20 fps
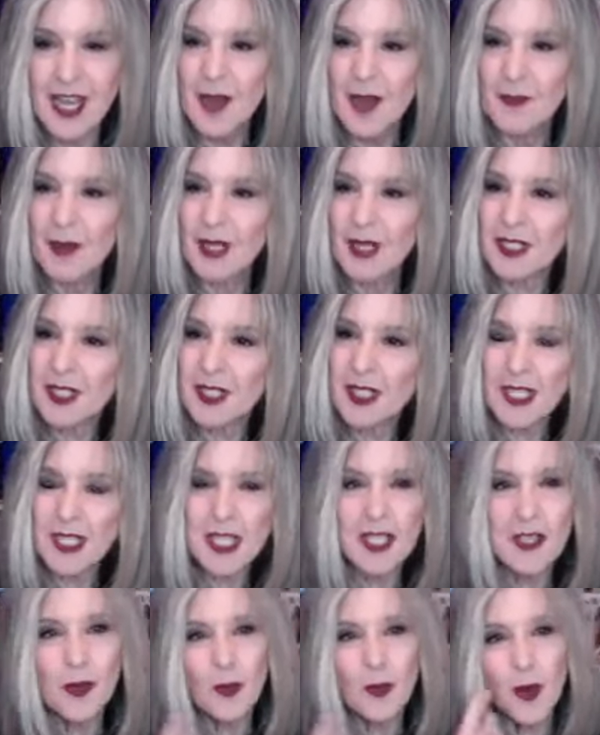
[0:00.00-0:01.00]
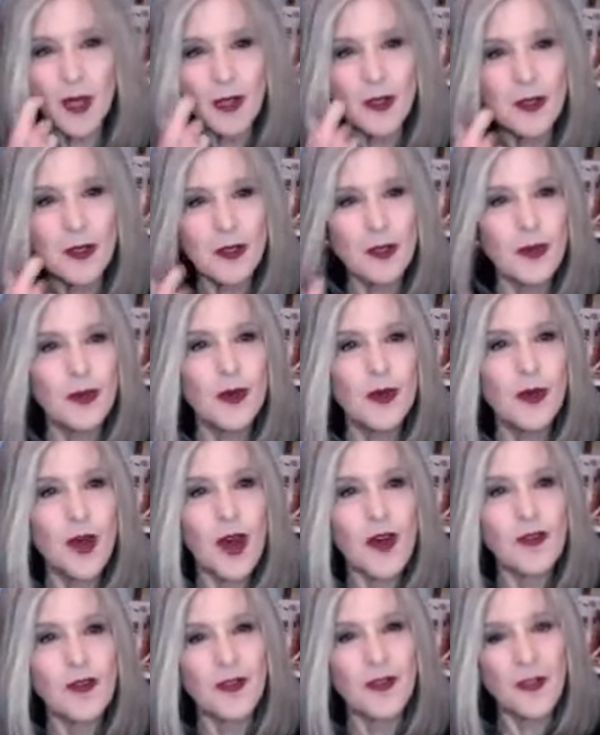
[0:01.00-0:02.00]
but see what new
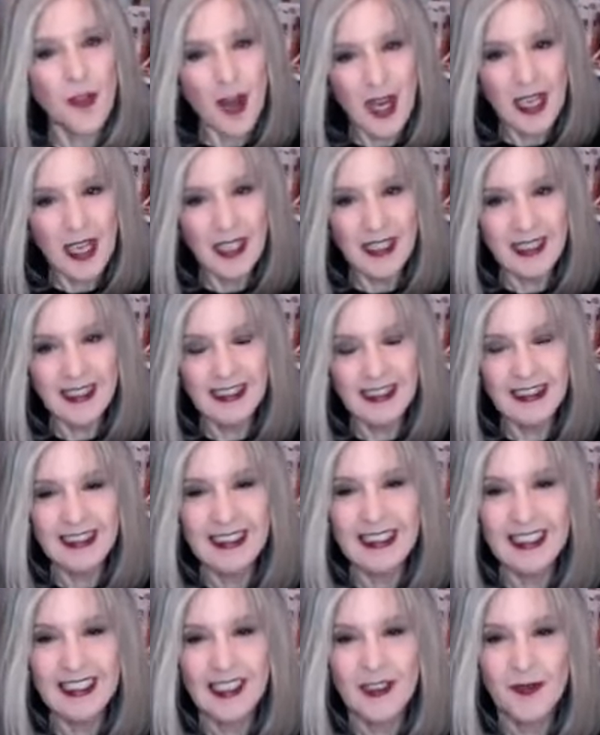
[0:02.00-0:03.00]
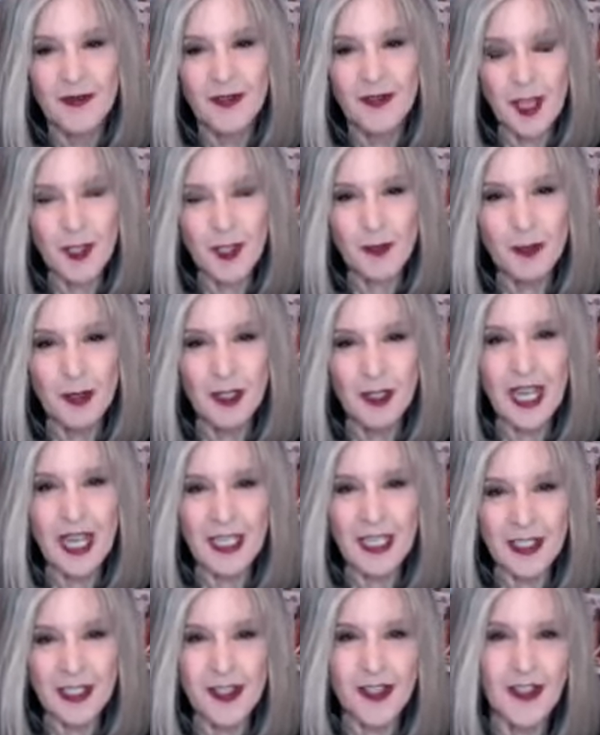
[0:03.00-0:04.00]
fun Facebook and
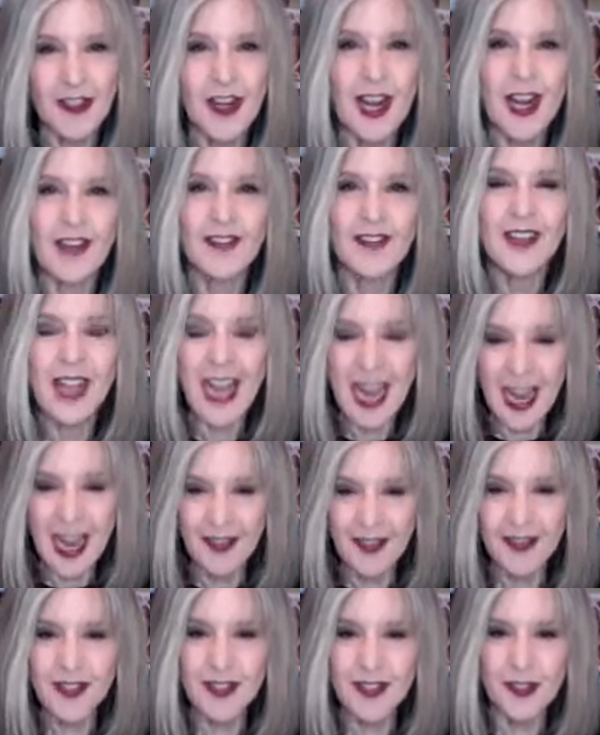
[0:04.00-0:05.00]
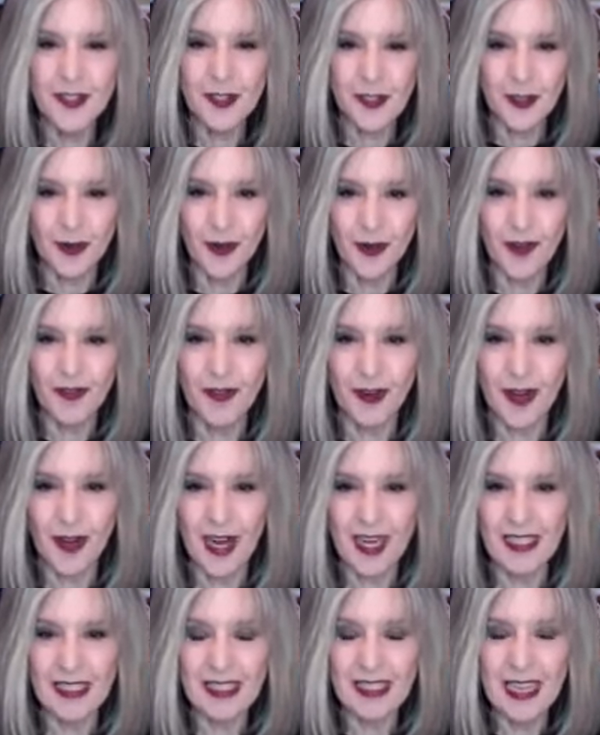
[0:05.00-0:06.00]
Instagram have in store for
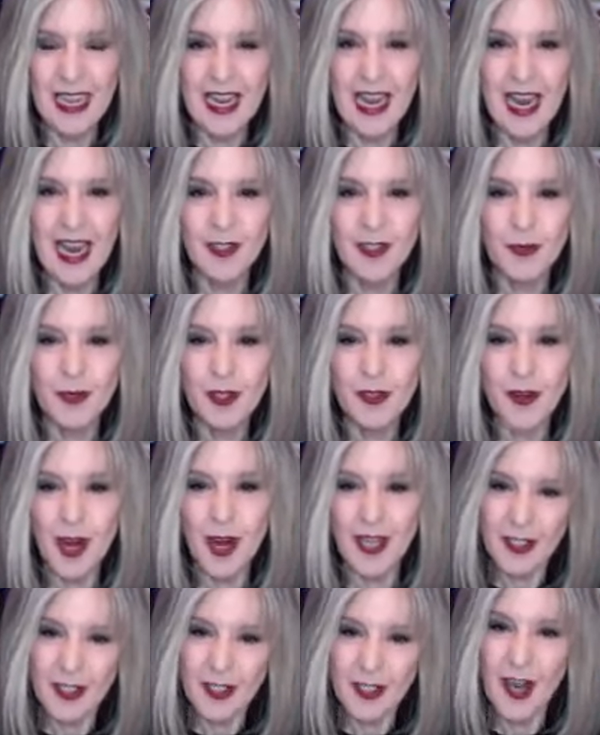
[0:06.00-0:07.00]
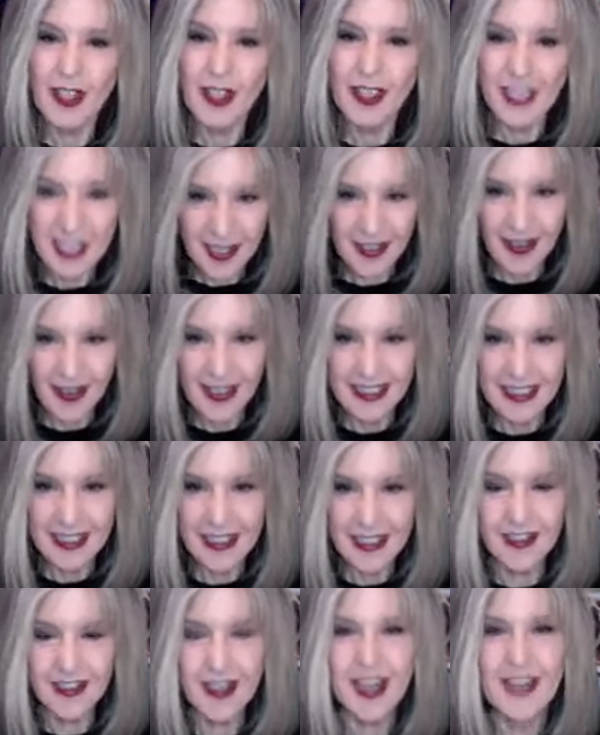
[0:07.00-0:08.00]
us as we try to talk here on
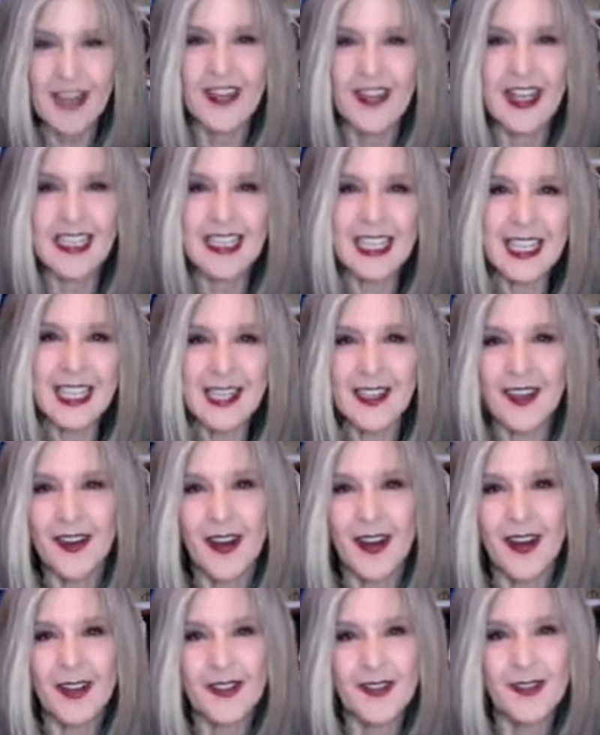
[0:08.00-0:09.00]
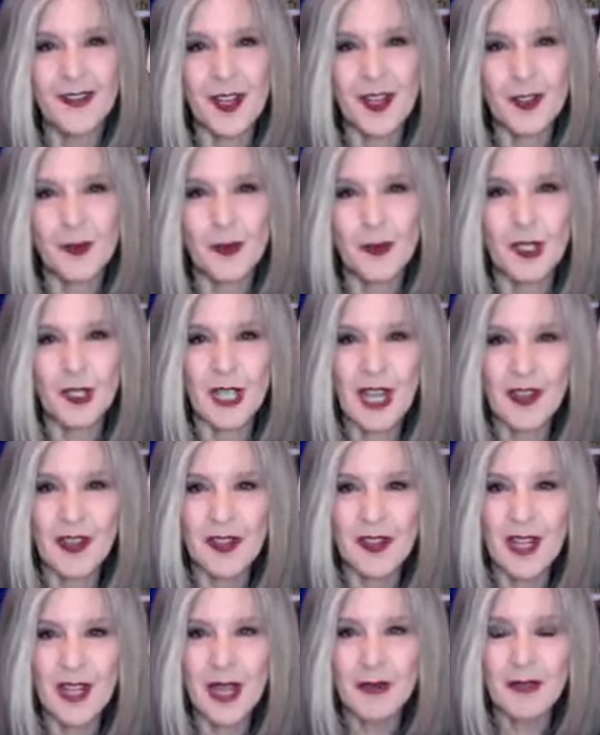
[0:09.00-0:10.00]
Instagram and here on Facebook at the
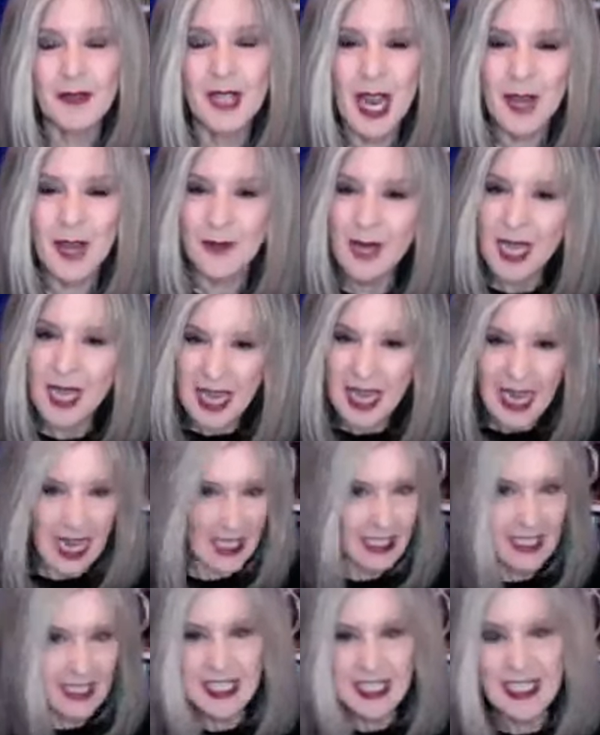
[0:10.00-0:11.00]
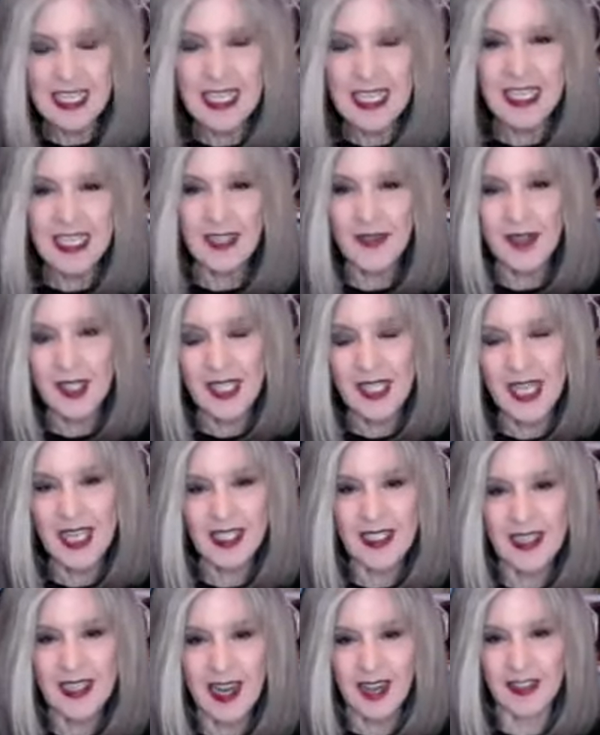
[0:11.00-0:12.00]
same time and see if the
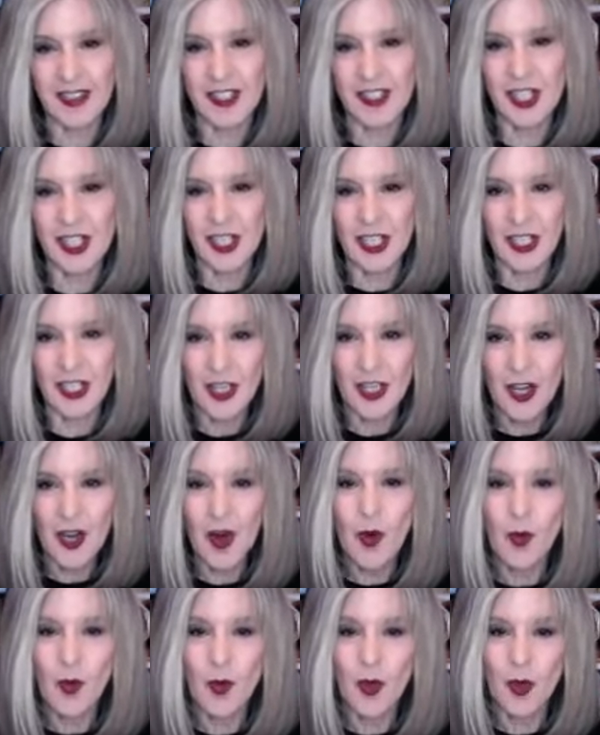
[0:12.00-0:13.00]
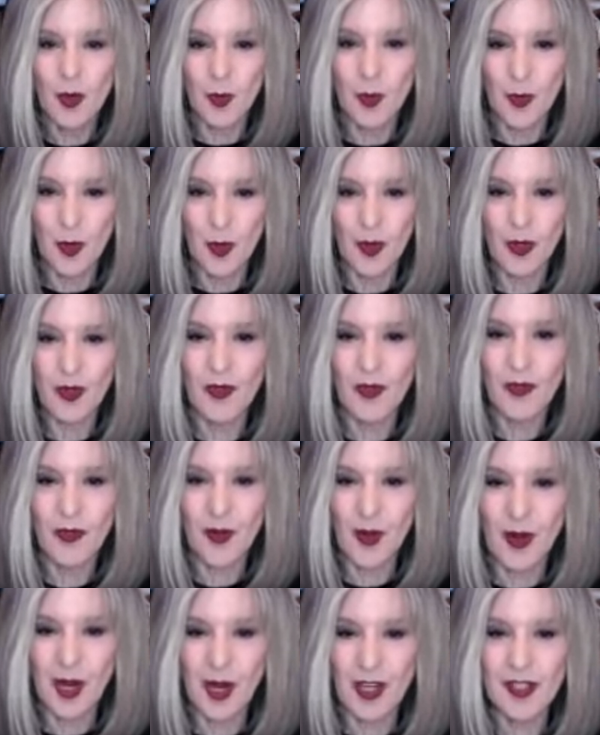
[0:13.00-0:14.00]
technology will work
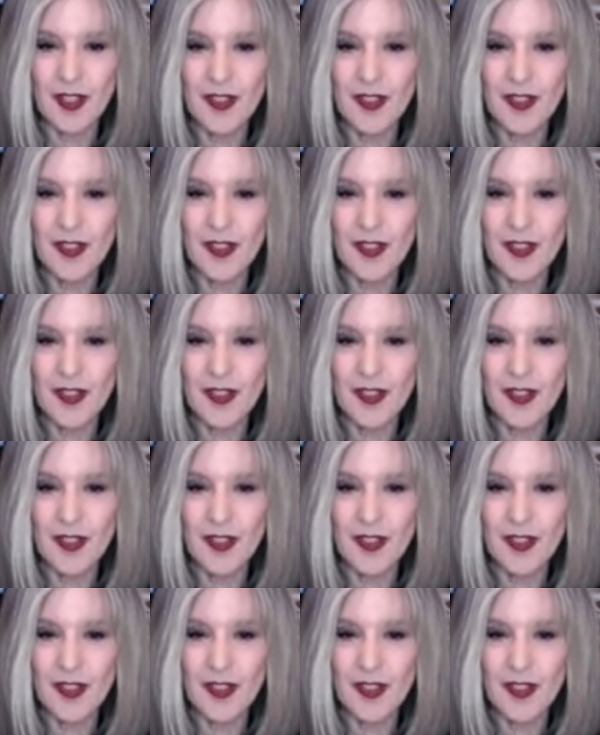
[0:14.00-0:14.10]
for us.